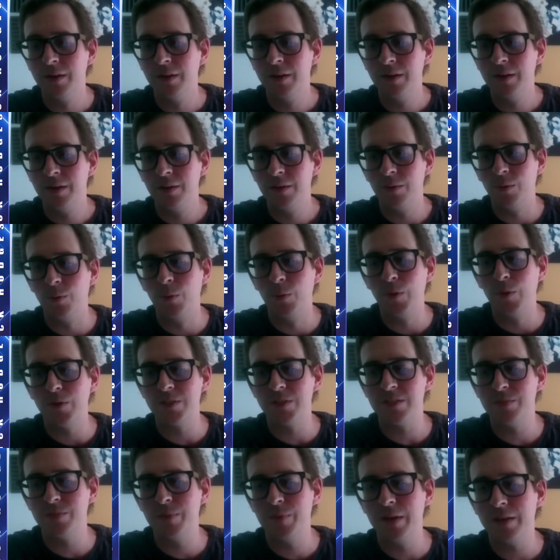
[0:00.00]
Will
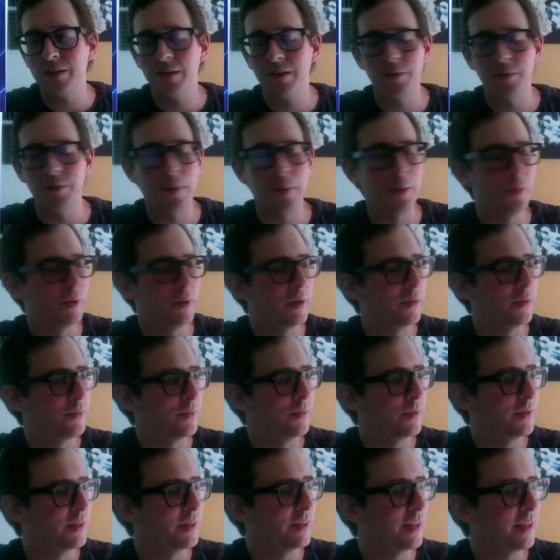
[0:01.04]
Smith. Like, remember when
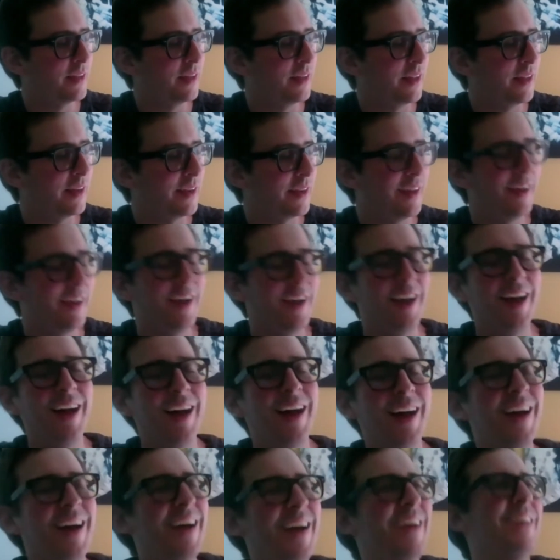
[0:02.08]
he did that, like,
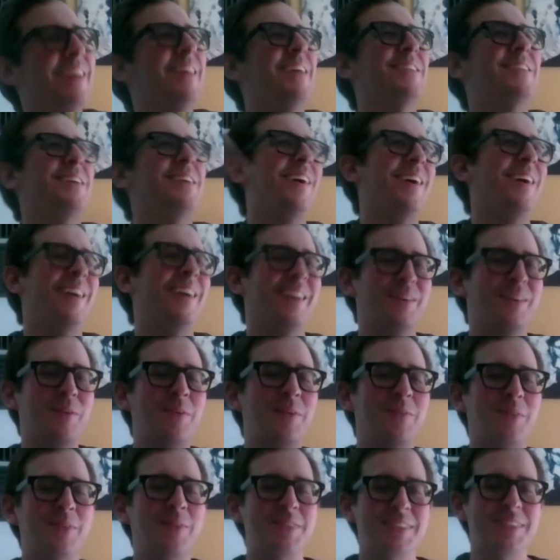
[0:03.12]
that's hot. What
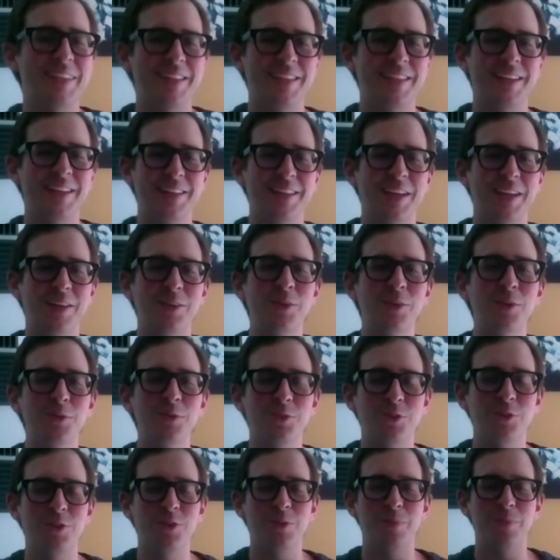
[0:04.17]
was it, that
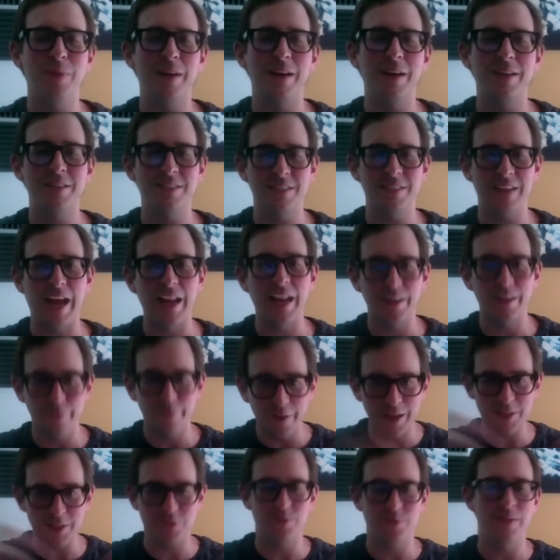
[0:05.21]
YouTube
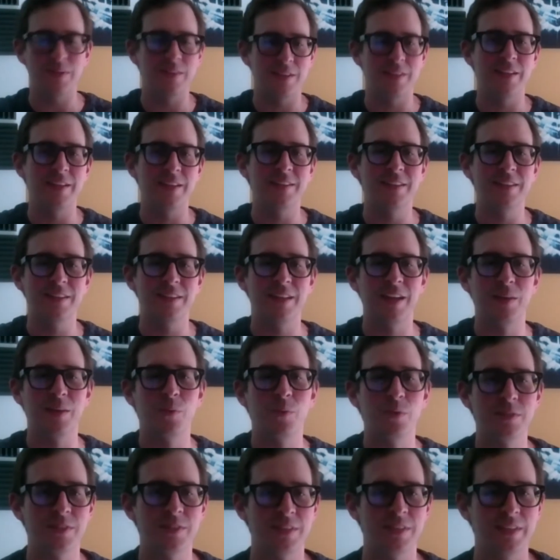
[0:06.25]
anniversary thing they did like
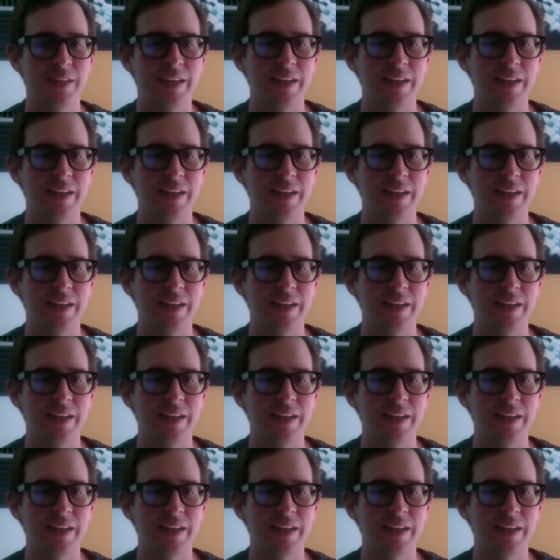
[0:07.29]
once a year?